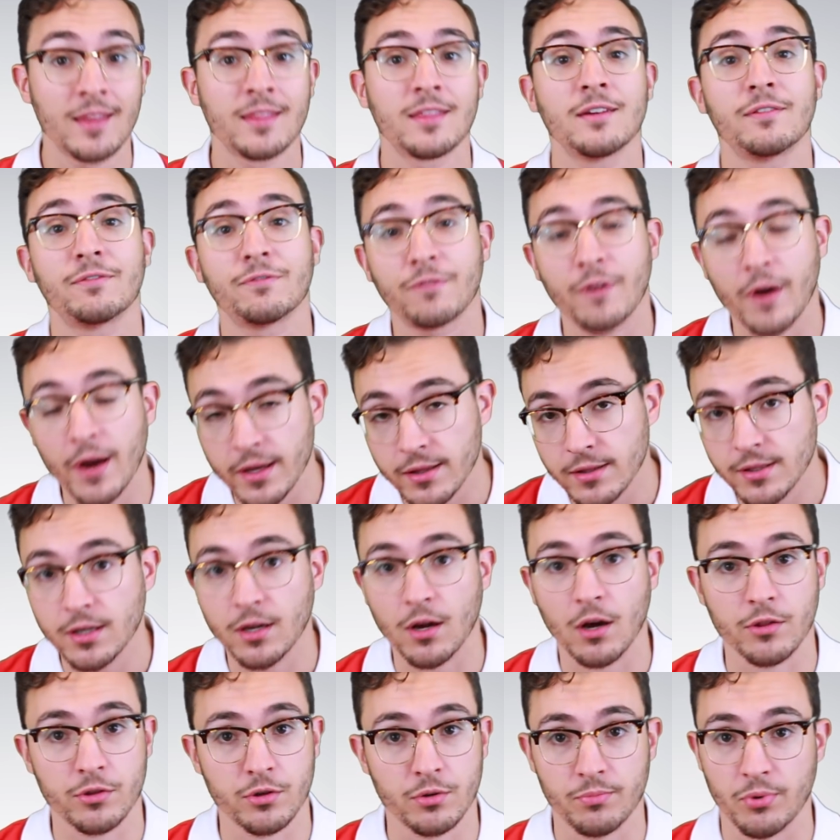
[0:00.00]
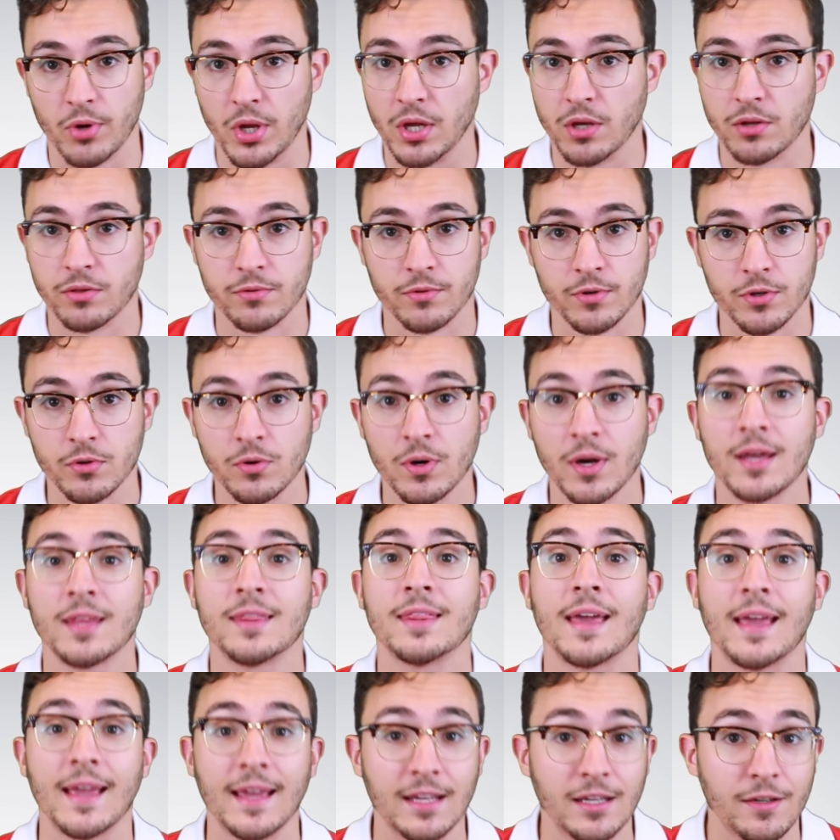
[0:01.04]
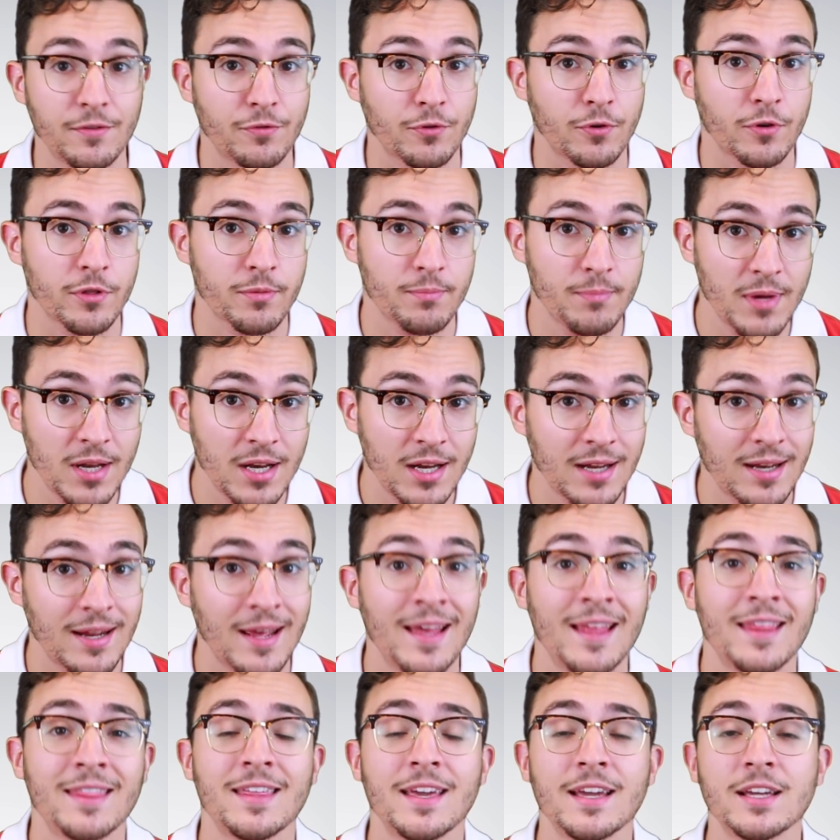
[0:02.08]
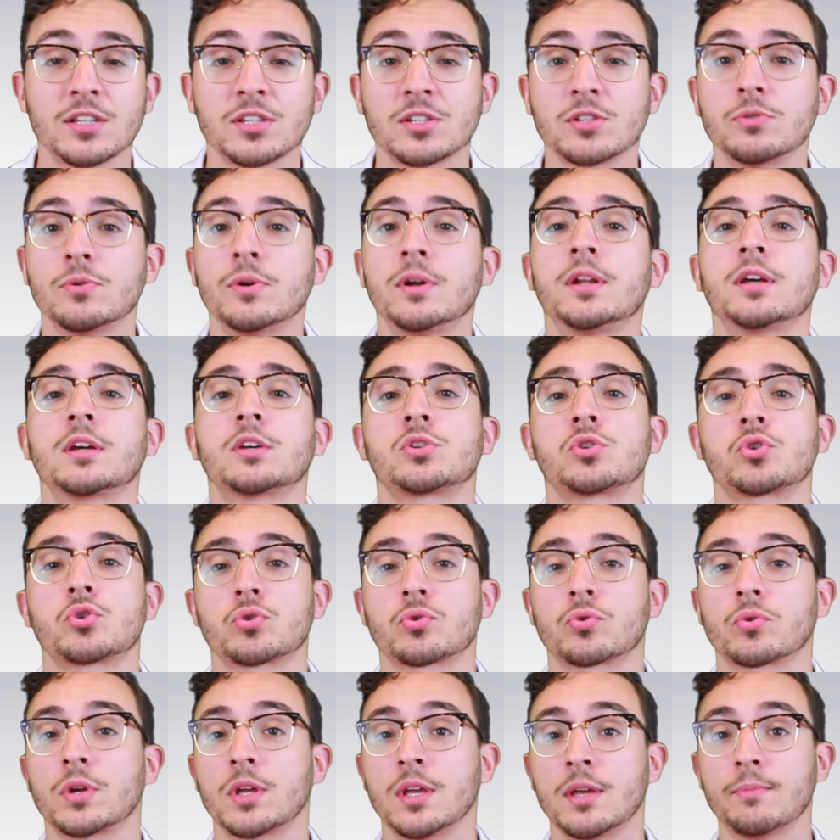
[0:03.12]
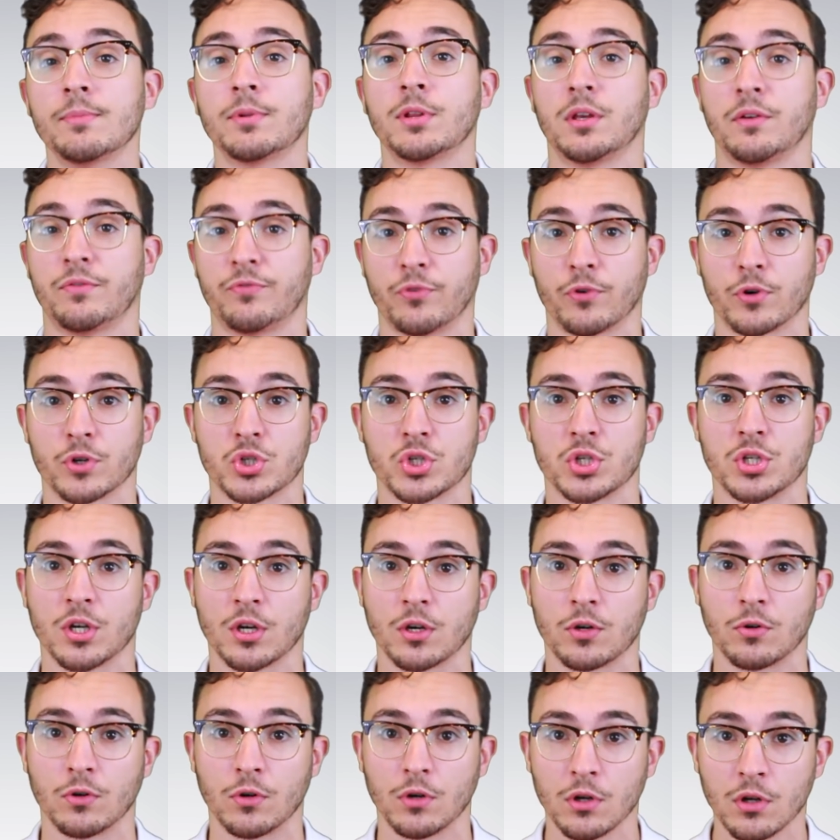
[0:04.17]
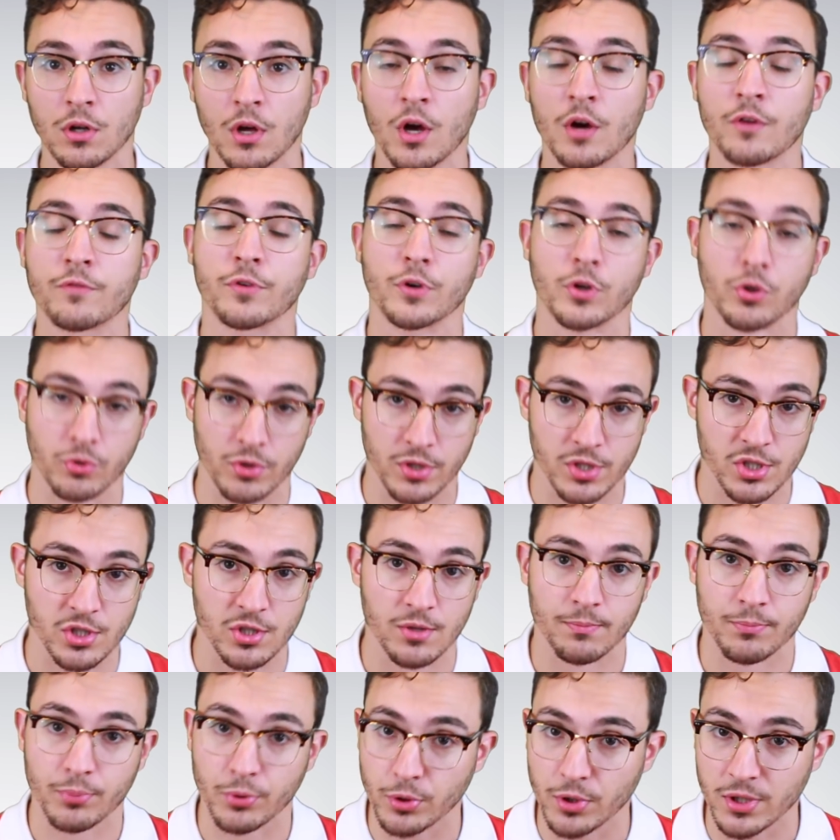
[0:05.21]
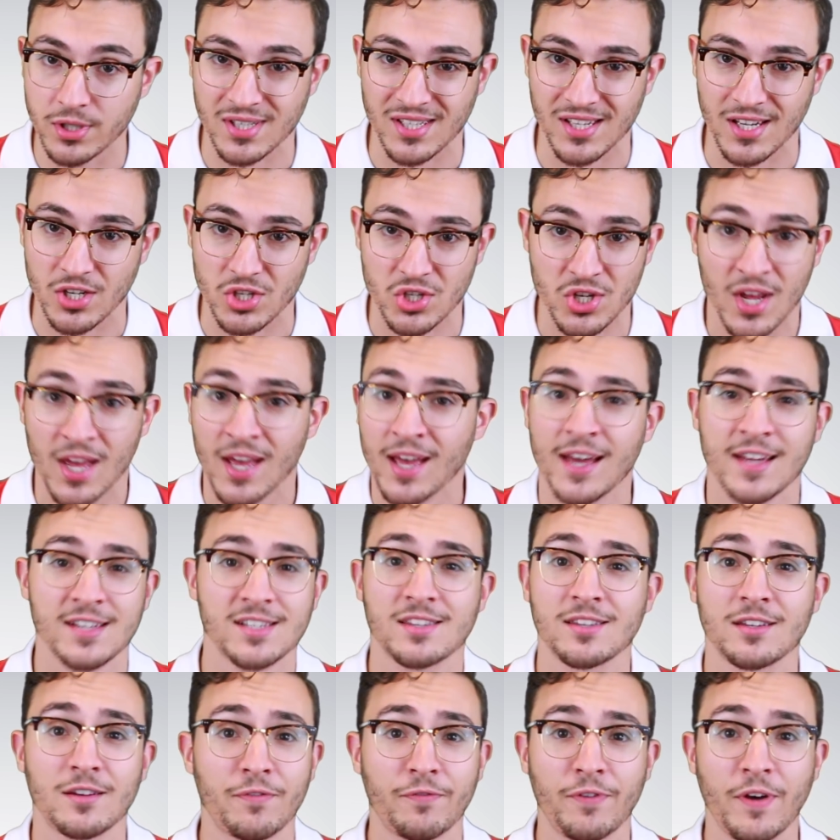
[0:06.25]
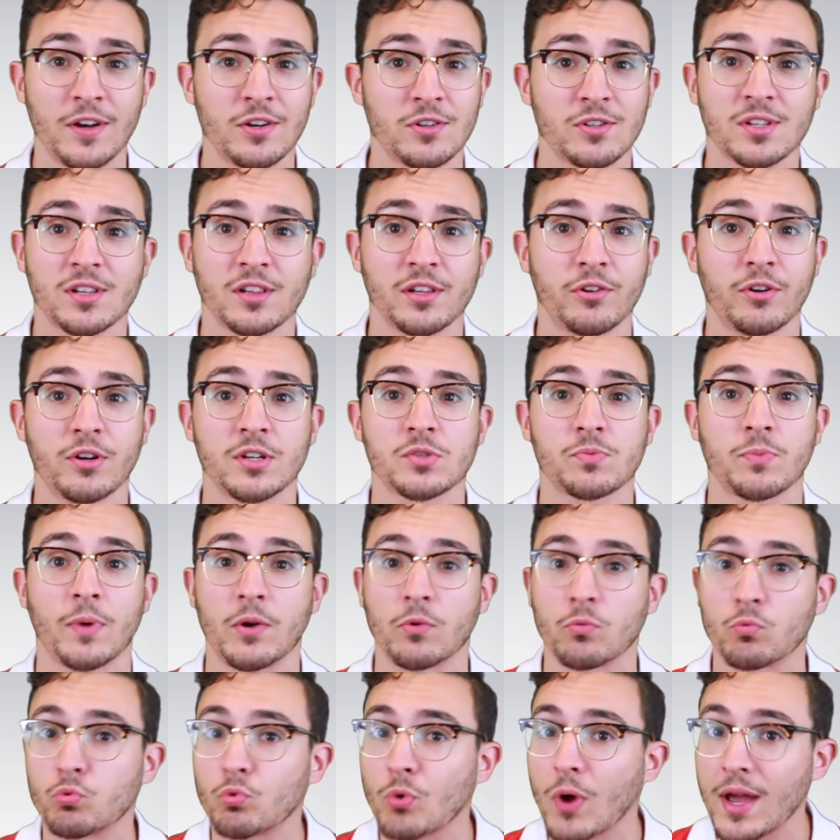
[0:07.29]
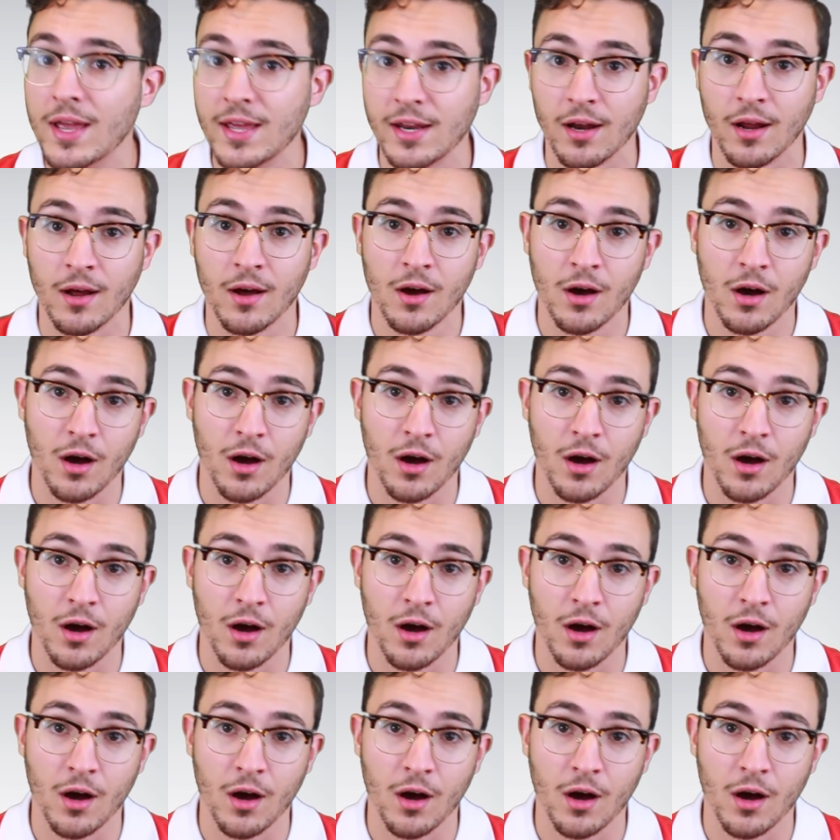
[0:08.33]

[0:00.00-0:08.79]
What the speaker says: they finally got their breakthrough in the 84th minute, thanks to an extremely fortunate goal for Christian Pulisic, as the defender's clearance went right